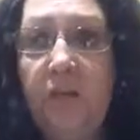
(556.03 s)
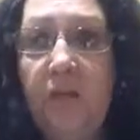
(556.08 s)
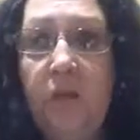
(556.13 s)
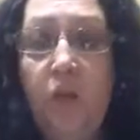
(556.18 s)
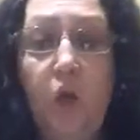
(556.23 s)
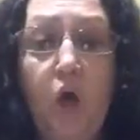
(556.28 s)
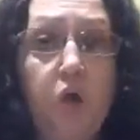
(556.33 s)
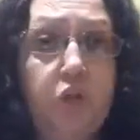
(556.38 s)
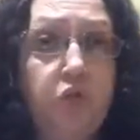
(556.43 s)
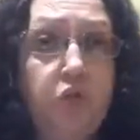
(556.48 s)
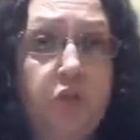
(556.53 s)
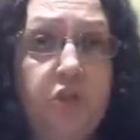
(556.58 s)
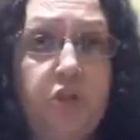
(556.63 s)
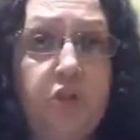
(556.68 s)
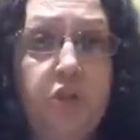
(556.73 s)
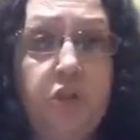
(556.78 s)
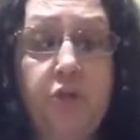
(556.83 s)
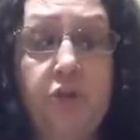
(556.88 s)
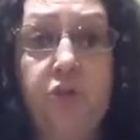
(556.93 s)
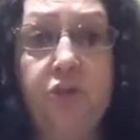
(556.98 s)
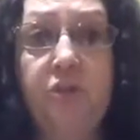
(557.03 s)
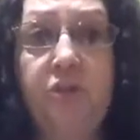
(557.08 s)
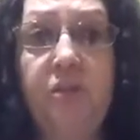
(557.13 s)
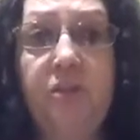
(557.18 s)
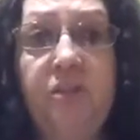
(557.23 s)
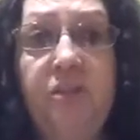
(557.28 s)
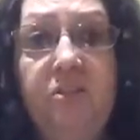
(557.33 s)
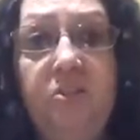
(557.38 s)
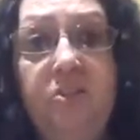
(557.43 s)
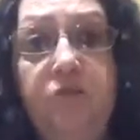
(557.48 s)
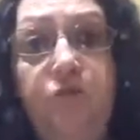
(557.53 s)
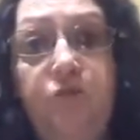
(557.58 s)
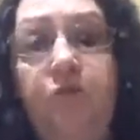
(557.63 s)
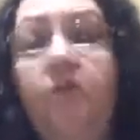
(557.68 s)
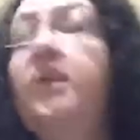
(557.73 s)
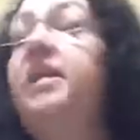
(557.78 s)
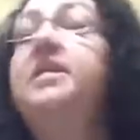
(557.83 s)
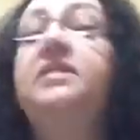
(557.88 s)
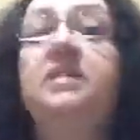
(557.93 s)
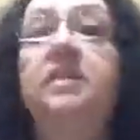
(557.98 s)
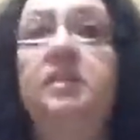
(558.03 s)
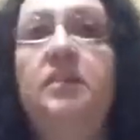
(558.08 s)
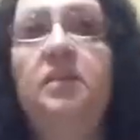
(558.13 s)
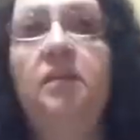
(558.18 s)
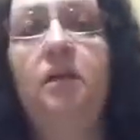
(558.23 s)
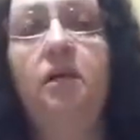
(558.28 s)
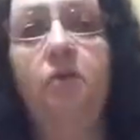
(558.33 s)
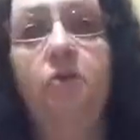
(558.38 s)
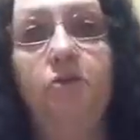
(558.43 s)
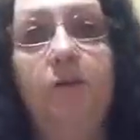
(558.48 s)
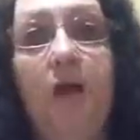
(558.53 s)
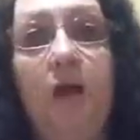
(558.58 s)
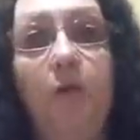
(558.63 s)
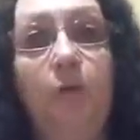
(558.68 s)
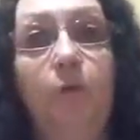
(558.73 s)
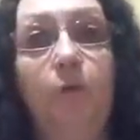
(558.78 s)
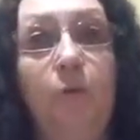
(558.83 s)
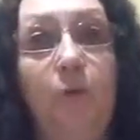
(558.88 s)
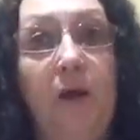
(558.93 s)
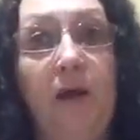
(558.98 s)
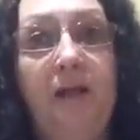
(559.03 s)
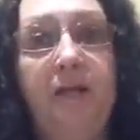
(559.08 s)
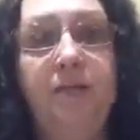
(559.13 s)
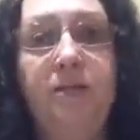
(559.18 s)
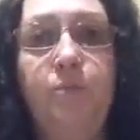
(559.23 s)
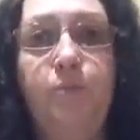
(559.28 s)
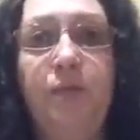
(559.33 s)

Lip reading: laundry detergents, and different things, and it tells how it rates.